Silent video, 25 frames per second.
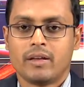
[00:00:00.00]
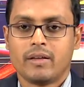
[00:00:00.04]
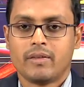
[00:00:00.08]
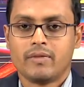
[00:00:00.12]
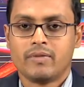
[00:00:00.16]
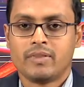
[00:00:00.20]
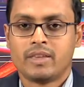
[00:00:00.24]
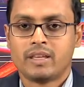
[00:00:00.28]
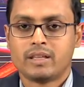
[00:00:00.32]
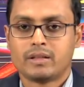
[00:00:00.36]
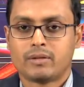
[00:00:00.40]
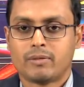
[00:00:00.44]

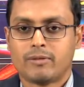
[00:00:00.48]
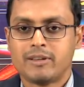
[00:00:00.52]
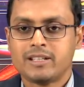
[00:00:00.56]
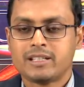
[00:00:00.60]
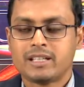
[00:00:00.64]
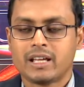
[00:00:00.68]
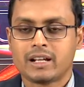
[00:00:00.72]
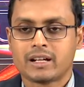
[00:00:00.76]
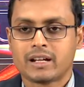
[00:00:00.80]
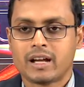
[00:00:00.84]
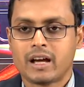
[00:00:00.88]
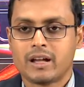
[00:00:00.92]
this
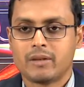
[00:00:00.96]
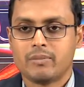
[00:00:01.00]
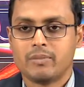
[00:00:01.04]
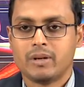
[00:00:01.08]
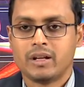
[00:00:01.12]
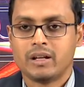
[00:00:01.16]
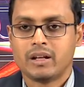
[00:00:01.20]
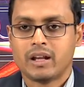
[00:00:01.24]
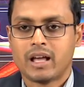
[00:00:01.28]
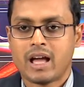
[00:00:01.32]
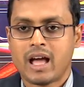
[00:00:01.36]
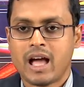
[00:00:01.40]

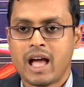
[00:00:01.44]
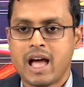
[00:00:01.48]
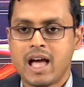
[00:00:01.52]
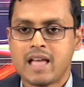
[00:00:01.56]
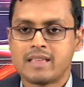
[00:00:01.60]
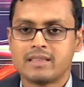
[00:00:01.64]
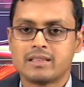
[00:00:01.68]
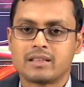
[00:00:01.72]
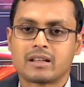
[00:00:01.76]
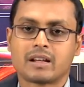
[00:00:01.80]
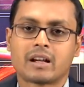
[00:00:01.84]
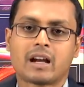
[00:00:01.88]
FischerCarbene
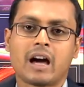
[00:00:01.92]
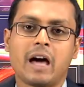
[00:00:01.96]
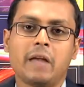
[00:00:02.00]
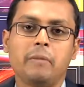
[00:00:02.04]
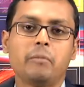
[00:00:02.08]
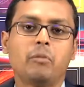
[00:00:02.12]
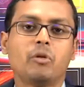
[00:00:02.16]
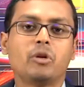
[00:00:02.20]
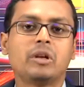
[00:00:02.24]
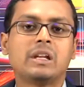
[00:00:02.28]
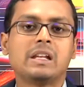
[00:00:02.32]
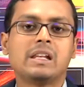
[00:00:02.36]
as
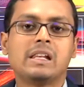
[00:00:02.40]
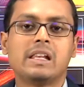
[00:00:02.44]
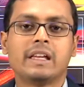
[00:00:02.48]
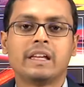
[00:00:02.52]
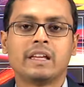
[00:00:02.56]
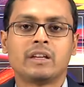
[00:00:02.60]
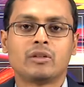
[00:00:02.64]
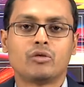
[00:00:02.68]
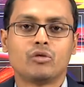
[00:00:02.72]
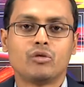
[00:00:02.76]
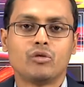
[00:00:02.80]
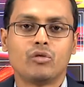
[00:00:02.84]
carbonyl
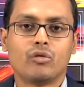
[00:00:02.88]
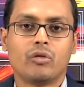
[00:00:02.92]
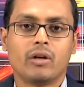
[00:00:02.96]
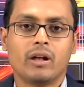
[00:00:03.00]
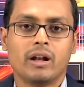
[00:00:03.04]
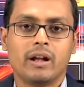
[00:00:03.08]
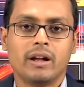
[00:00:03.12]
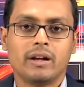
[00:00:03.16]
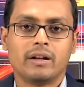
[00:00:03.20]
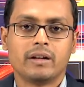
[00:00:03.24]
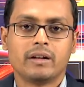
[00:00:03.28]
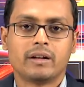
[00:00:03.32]

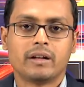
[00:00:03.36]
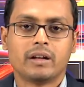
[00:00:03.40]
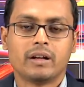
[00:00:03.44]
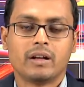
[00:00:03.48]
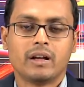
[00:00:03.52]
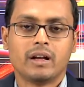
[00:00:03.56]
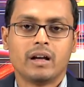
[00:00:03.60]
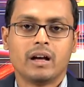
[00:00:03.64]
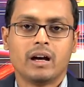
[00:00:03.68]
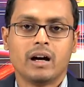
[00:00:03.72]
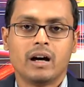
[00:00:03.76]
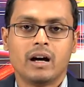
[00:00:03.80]
equivalent,
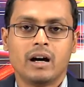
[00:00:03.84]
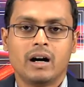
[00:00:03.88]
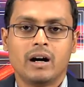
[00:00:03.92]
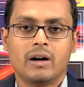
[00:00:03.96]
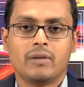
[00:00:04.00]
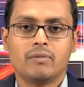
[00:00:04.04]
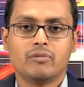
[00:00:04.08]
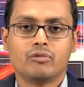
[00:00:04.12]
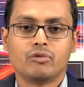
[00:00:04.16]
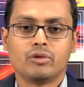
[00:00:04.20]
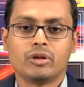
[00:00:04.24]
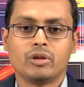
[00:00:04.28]

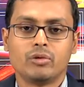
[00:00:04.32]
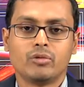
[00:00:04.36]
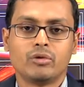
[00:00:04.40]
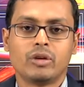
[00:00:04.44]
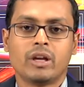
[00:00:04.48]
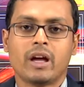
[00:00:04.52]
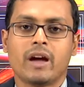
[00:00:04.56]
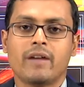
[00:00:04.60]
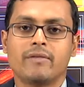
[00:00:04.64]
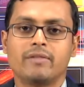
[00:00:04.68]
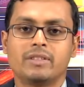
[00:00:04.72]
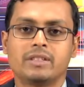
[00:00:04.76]
we
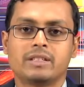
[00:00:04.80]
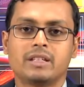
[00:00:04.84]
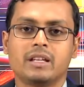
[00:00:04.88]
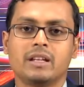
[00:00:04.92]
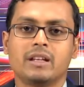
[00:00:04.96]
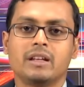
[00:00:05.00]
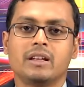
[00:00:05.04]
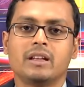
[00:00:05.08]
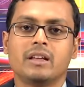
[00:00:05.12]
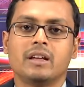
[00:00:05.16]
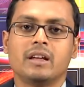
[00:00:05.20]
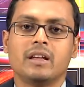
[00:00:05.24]
have
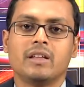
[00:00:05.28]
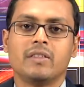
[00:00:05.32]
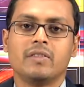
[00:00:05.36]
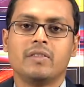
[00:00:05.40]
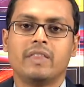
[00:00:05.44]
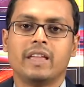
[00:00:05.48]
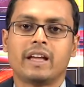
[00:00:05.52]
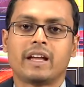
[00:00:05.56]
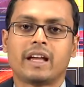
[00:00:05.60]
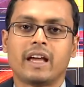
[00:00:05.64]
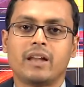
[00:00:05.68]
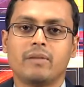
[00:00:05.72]
seen
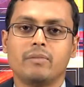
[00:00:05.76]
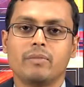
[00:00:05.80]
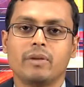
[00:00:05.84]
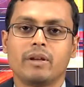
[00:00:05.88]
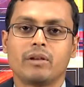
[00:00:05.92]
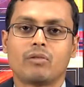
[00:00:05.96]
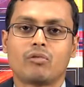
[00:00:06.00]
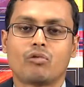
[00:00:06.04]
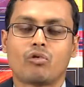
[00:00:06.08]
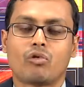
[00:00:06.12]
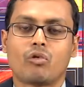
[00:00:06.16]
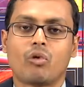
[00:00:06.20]
they can be
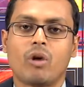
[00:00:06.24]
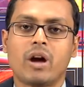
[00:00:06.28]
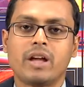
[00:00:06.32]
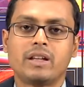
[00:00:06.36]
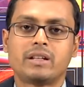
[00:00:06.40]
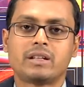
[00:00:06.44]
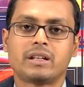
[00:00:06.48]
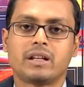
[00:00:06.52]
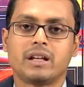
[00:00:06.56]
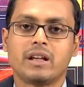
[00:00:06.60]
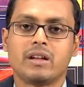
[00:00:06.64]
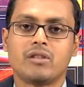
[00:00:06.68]

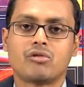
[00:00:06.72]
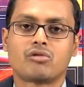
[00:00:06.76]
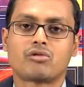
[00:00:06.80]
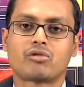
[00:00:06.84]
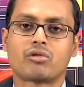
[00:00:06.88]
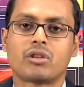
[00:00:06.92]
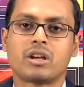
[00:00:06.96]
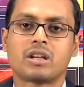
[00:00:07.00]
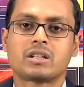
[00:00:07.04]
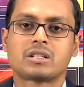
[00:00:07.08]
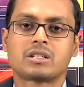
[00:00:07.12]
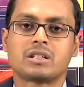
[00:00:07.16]
quite
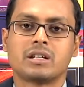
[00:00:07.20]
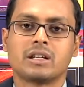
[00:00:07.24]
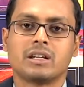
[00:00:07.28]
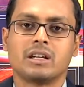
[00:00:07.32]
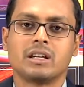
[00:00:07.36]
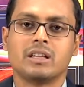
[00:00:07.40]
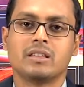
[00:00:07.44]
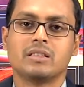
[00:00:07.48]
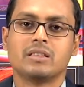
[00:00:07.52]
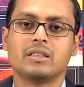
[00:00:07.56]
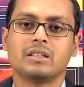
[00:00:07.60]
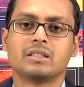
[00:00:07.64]
interesting
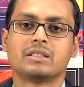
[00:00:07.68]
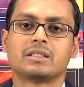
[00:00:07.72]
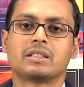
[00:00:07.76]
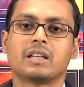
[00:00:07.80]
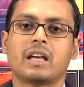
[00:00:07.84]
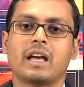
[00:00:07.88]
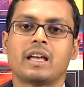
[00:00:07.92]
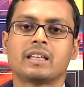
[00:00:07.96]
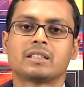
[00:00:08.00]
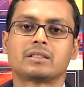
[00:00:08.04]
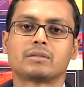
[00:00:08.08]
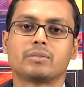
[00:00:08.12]
in this
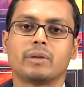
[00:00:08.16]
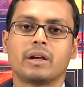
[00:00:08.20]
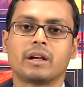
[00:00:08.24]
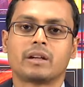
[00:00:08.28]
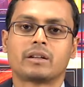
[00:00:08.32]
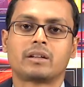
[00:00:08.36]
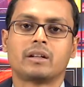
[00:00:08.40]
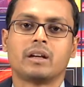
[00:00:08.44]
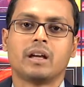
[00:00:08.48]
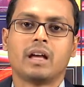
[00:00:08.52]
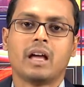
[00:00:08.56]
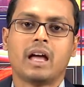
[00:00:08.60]

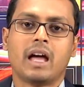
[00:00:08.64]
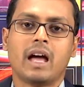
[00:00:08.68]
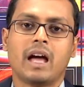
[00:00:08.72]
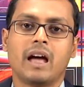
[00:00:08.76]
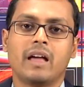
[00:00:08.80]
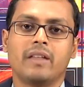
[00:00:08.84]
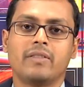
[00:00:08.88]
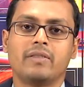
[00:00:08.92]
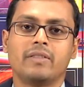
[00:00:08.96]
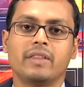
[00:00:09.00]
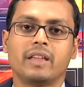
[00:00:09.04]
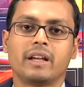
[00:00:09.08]
aspect,
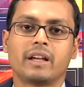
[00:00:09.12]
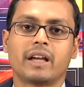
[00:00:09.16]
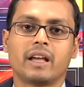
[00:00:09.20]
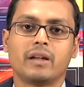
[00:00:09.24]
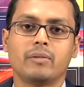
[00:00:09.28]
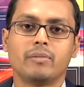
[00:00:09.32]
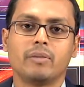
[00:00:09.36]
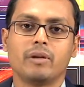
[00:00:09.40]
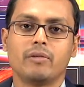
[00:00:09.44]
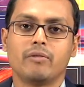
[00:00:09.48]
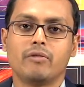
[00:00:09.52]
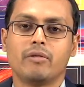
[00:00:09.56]
and they
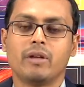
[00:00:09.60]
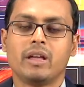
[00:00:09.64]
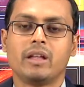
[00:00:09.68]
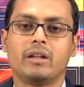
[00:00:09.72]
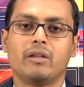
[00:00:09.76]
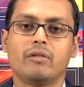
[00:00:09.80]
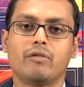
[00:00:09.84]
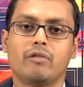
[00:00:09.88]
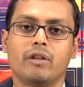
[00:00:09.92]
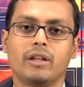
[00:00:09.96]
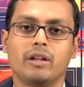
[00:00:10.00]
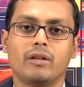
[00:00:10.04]
can be
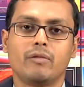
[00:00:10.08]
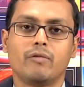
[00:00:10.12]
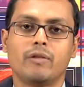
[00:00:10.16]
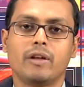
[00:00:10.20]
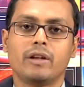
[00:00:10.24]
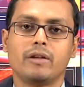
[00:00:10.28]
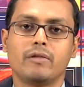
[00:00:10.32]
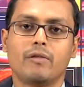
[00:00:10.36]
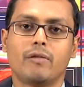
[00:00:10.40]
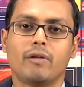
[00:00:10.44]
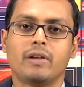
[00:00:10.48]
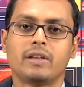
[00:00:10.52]
very, very
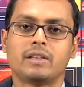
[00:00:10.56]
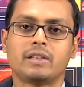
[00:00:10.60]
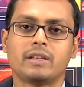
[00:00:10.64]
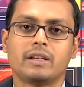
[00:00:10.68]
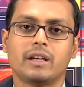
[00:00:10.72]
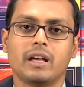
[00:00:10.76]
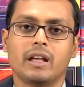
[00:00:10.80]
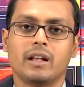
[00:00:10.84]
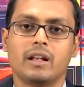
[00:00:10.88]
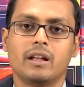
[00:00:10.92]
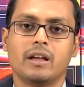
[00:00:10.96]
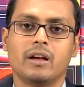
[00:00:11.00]

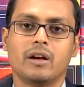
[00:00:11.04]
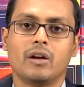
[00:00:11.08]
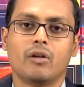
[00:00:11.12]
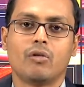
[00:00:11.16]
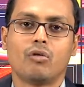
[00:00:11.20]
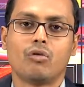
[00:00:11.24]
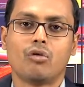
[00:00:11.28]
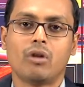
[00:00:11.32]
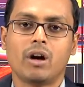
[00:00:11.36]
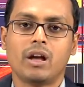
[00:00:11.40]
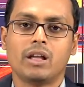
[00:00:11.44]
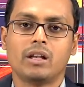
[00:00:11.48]
beneficial
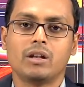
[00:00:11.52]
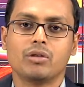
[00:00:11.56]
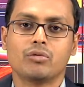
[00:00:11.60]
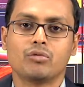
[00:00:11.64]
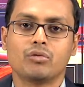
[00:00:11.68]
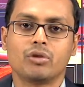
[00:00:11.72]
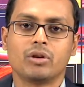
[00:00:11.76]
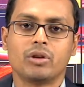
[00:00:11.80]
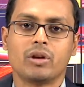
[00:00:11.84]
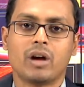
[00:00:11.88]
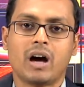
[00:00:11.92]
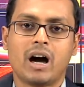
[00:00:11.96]
while
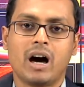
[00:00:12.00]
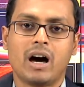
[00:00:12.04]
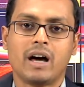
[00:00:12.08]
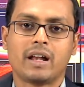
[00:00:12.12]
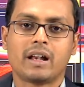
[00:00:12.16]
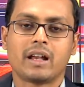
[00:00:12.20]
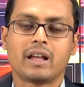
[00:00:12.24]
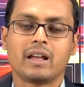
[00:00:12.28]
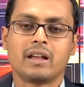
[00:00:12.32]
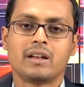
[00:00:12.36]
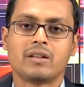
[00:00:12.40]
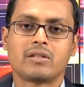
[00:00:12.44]
we
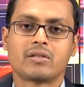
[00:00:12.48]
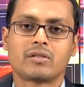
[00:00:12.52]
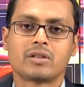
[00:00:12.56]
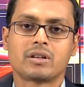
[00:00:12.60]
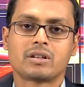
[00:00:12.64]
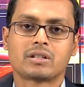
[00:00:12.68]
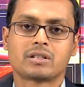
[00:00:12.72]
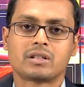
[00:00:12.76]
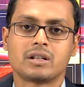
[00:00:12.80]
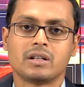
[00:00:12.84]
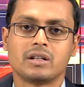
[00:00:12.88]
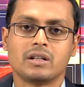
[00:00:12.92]
are
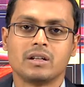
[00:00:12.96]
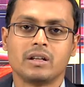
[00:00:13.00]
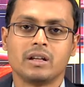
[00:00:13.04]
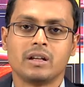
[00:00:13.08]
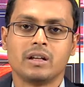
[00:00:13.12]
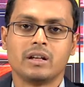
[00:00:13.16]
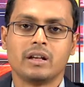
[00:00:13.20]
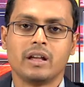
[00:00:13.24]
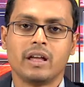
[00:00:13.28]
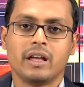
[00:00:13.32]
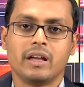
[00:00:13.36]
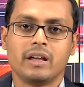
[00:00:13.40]
interested
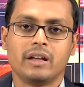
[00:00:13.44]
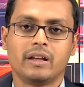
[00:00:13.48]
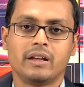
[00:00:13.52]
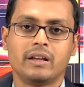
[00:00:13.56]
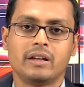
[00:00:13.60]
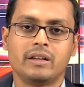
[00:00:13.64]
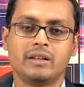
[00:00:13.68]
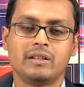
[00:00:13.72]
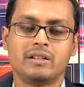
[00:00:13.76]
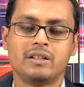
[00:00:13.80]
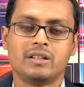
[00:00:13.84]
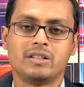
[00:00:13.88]
in a
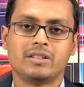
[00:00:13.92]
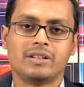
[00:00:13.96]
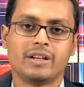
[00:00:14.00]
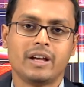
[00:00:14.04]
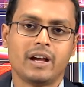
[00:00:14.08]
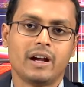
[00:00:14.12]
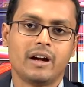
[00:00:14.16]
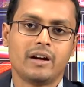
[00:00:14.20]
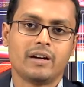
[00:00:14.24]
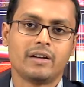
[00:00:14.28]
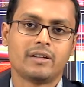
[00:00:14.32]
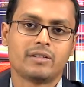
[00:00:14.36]

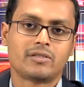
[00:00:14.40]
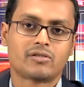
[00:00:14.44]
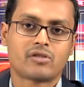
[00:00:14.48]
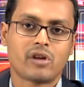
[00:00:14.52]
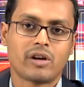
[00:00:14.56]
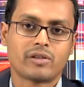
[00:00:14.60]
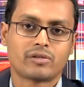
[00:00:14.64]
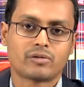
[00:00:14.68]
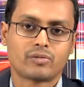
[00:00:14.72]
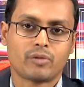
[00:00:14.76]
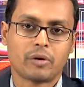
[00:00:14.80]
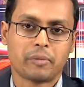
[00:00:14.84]
desired
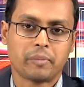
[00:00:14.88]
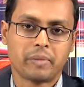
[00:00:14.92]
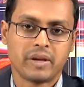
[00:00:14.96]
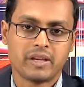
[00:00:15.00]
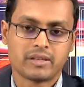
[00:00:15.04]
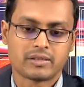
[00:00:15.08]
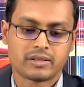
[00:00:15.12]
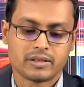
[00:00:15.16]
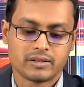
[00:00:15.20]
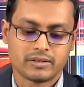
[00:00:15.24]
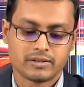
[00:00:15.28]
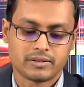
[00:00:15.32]

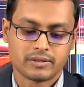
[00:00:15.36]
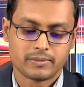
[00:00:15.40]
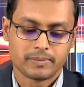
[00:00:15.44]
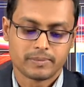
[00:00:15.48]
transformation.